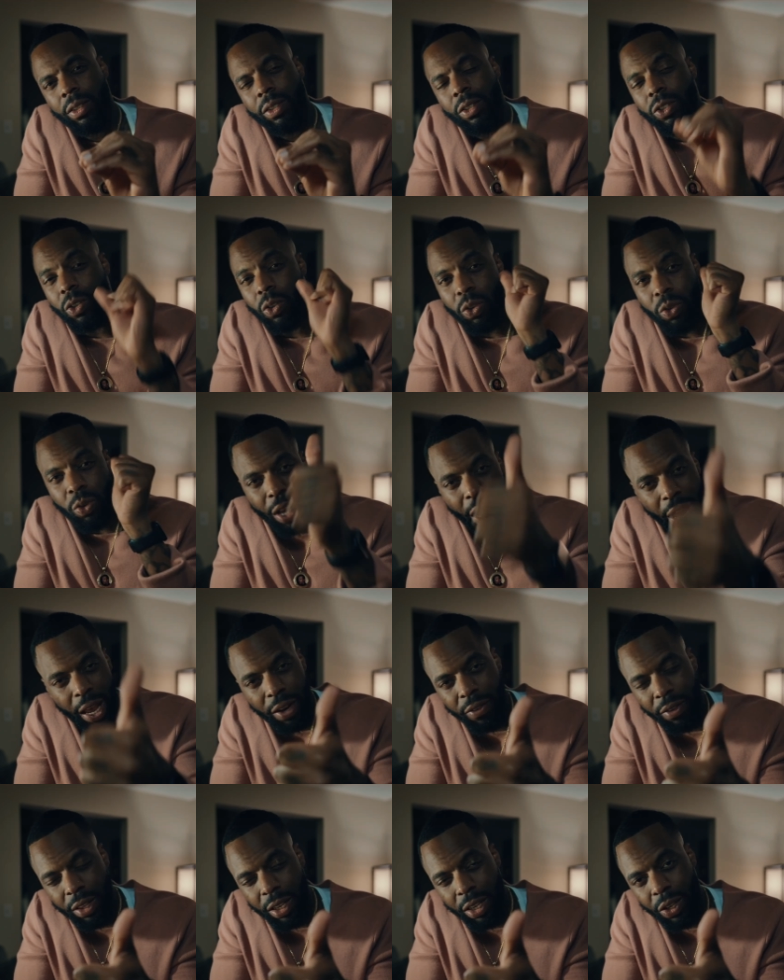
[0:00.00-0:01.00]
So you got
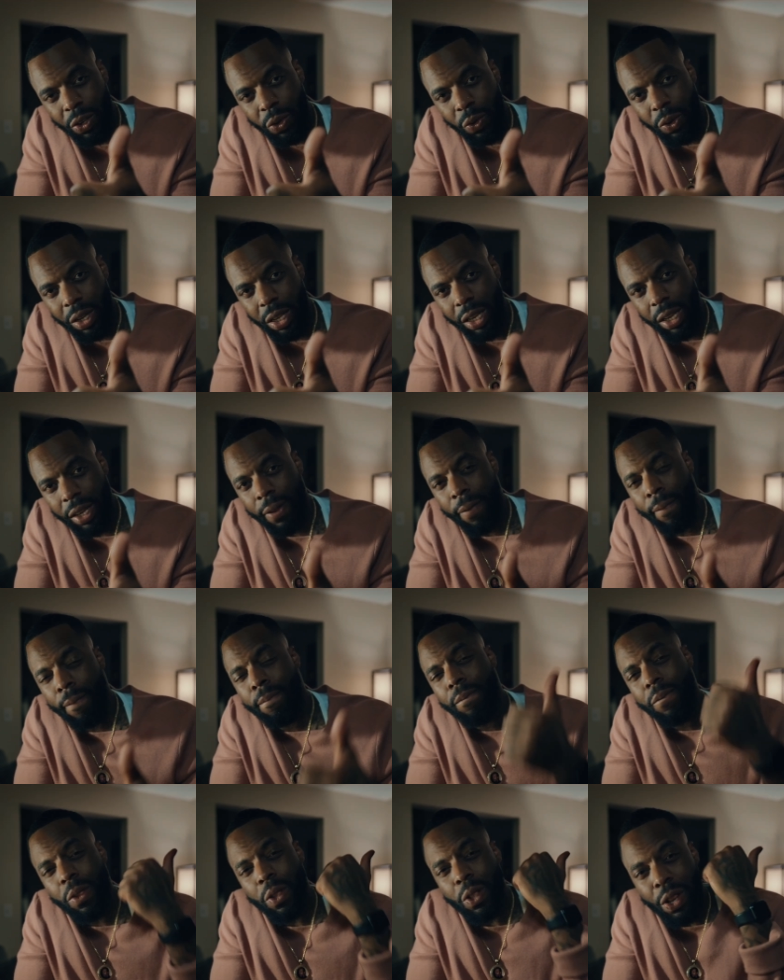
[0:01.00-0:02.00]
everything you need.
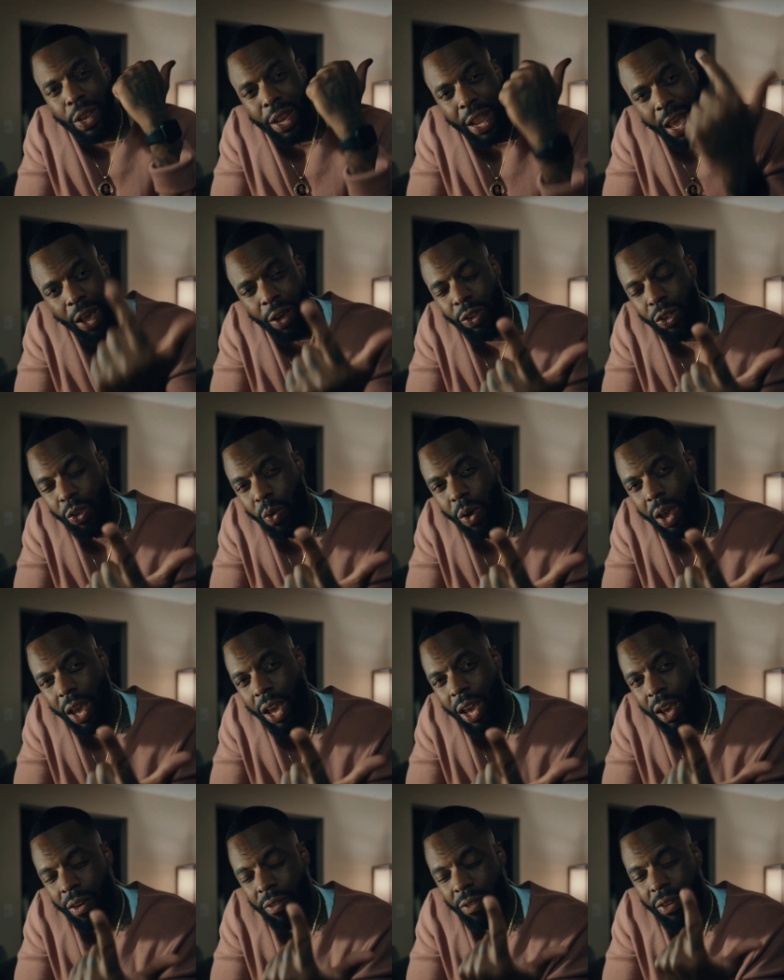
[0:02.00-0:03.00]
Now you
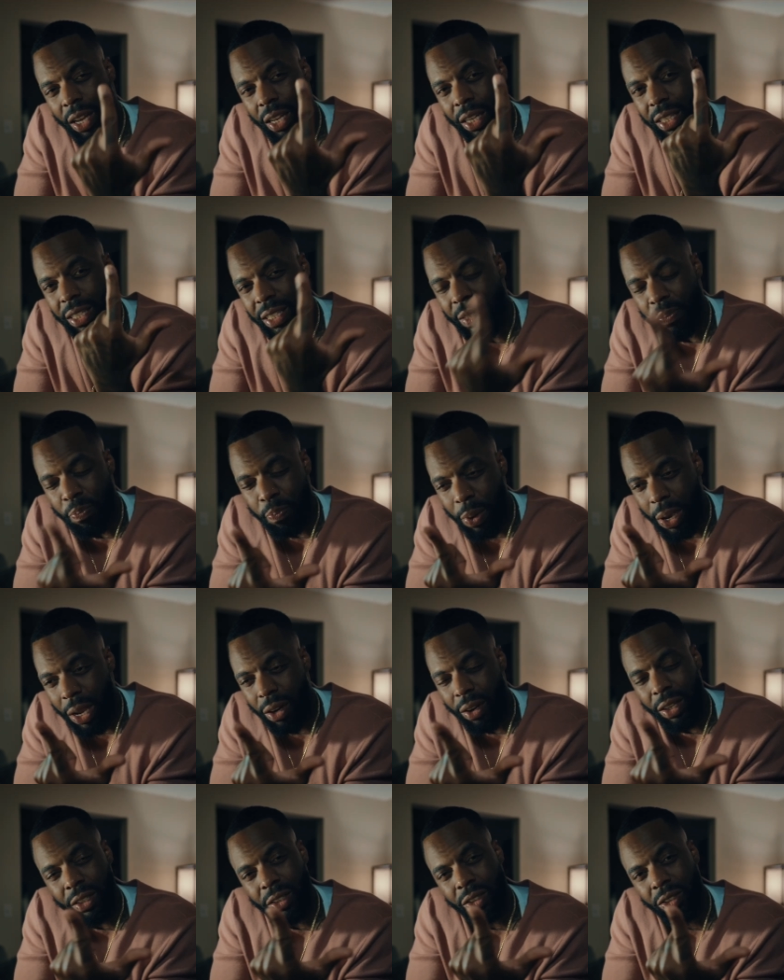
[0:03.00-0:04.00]
have a better
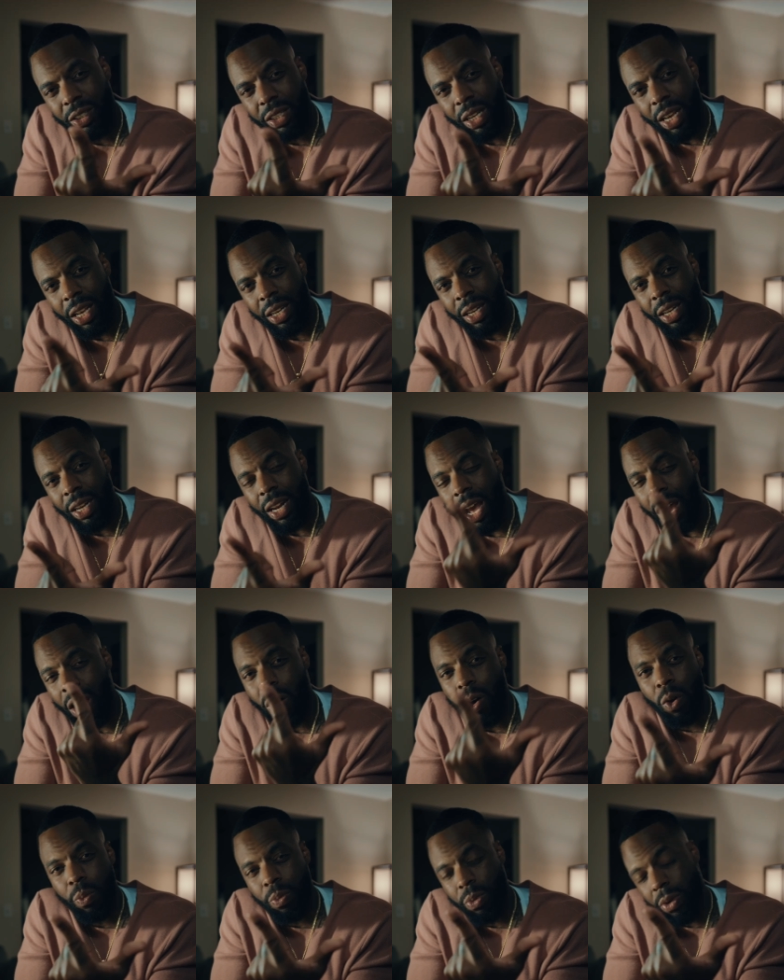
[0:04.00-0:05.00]
understanding. I
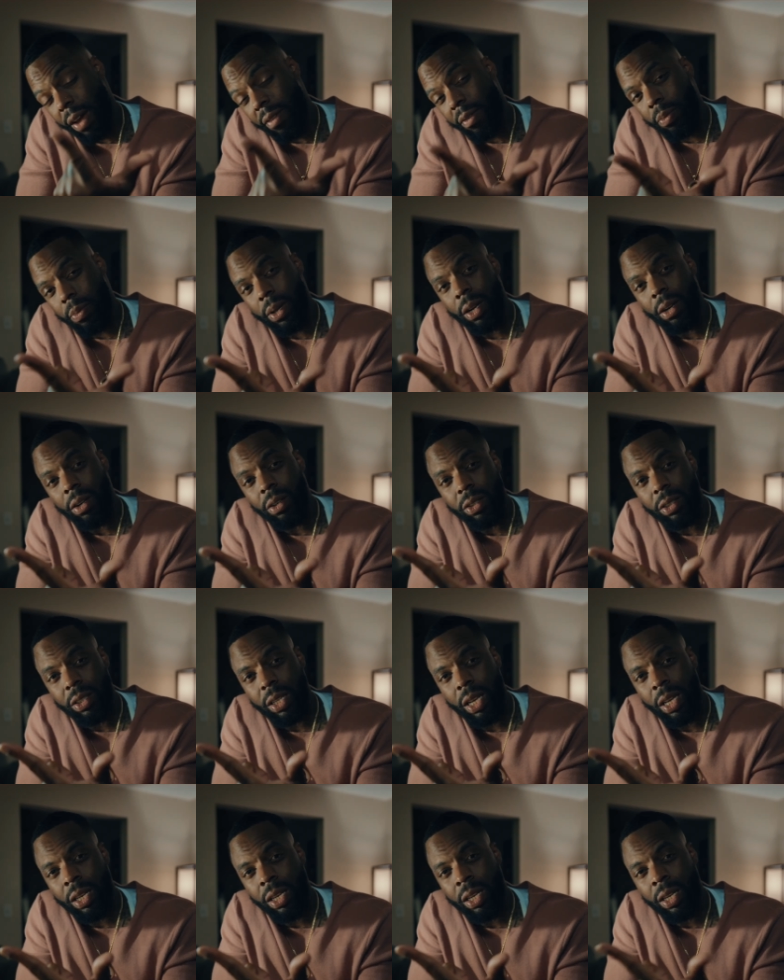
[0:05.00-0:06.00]
hope you have a better
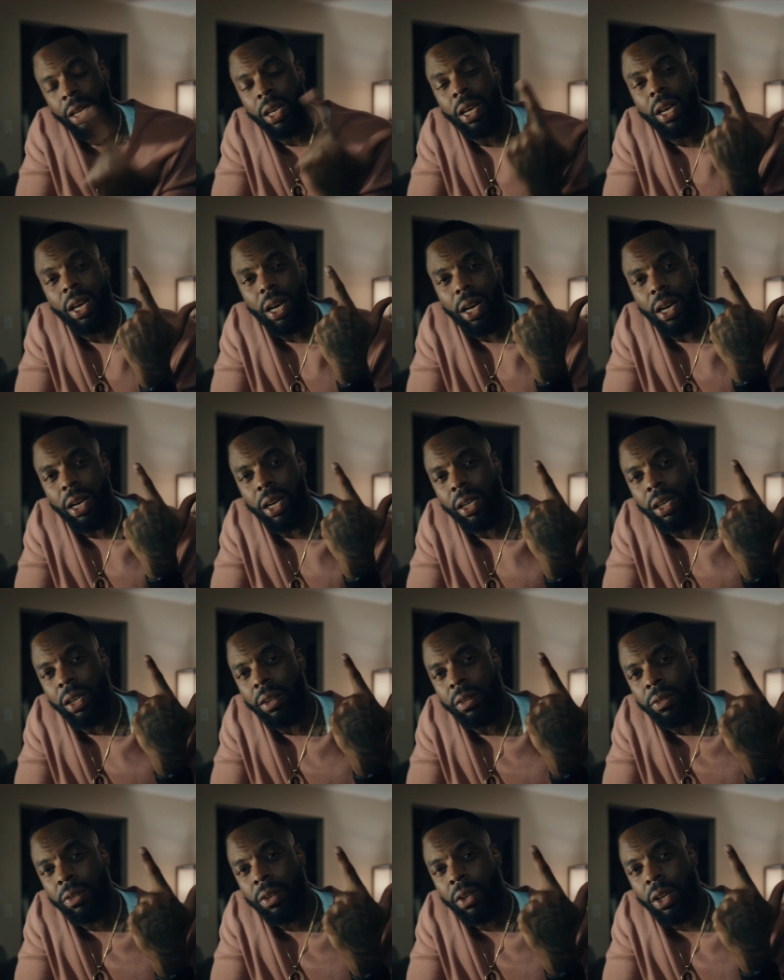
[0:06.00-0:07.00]
understanding
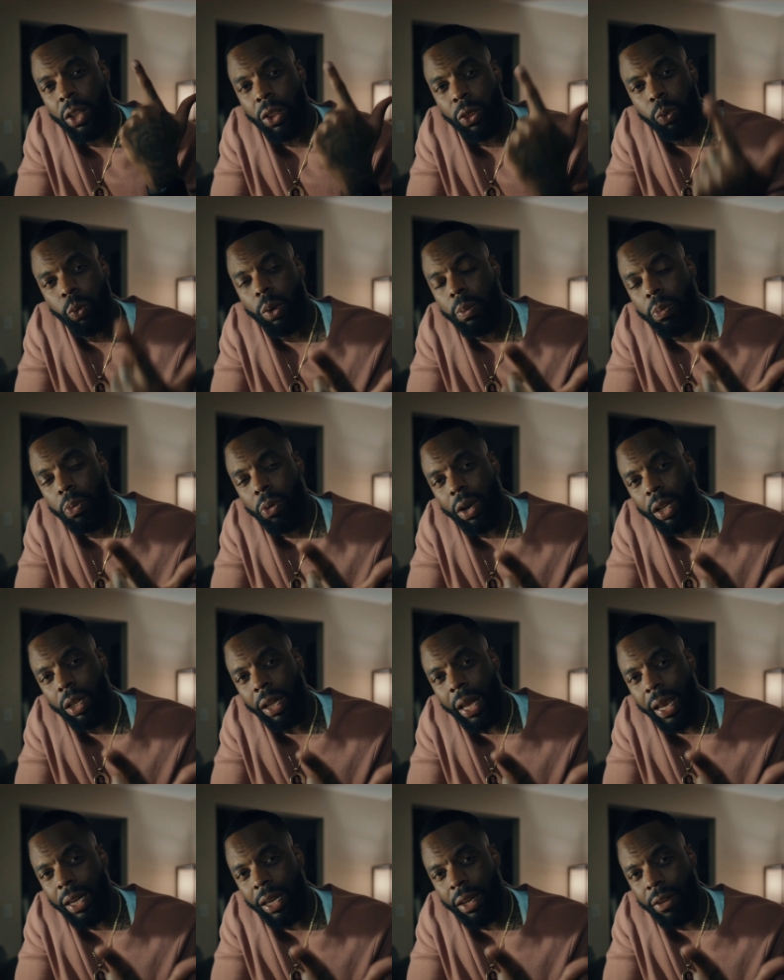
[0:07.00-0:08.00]
of 3-point
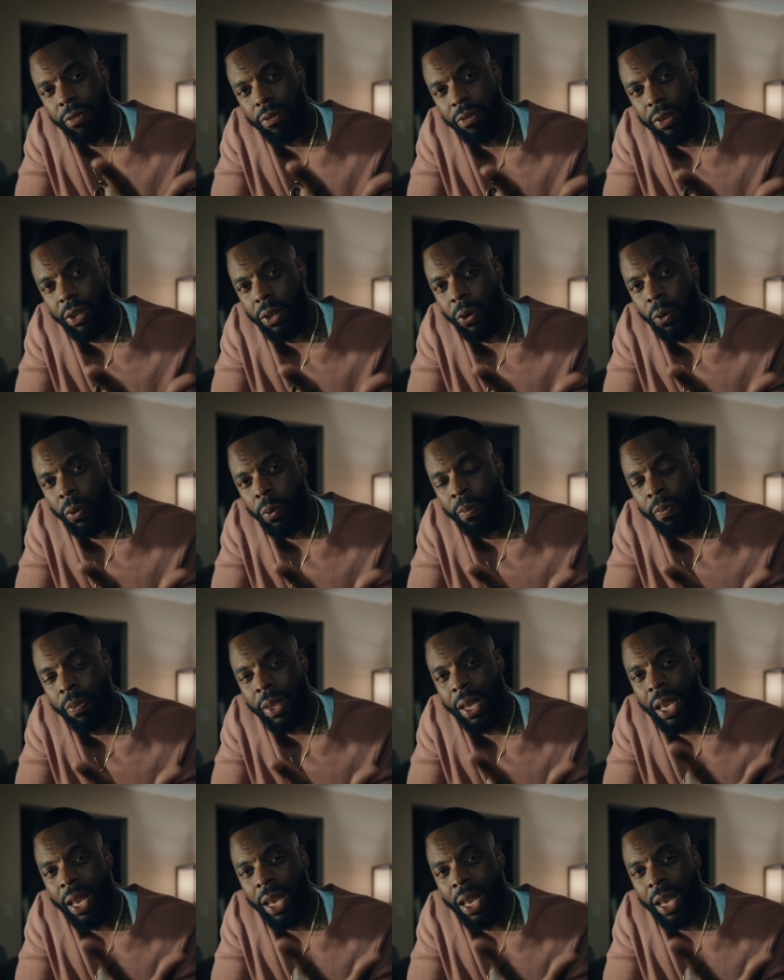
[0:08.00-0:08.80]
lighting in film.